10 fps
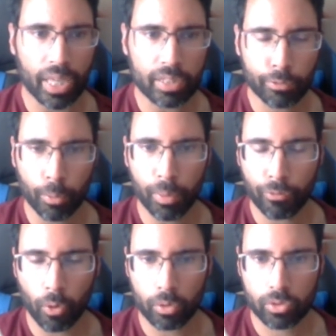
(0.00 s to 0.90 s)
But that's it for
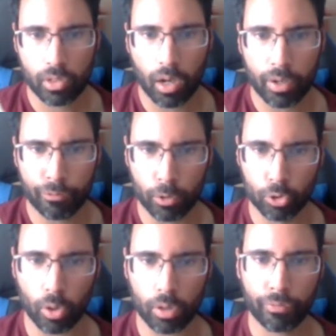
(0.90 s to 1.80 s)
me, folks. Uh, if you
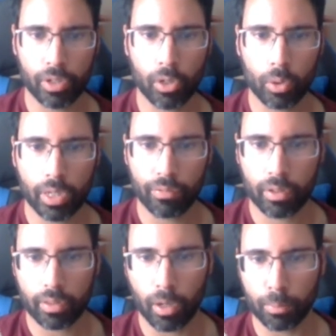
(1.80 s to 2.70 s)
enjoyed the video, give
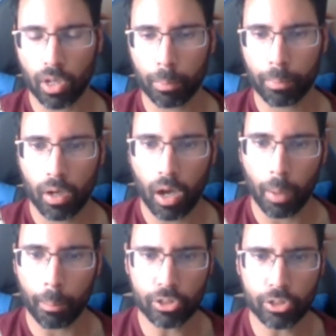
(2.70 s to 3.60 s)
it a thumbs up.
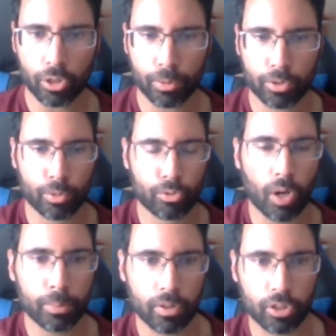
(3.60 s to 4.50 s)
Uh, be sure to
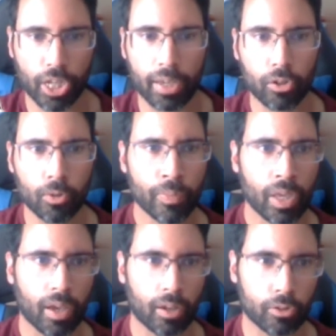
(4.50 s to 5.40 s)
subscribe to the channel.
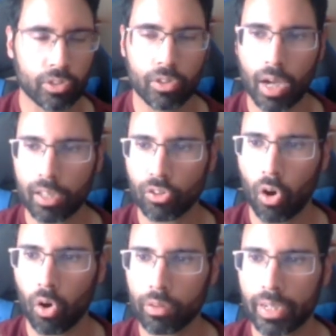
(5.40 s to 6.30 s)
And I'll see you guys
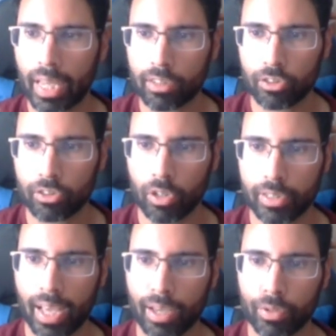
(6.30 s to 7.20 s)
all in the next
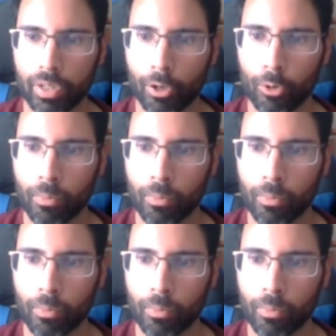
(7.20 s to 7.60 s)
quarterback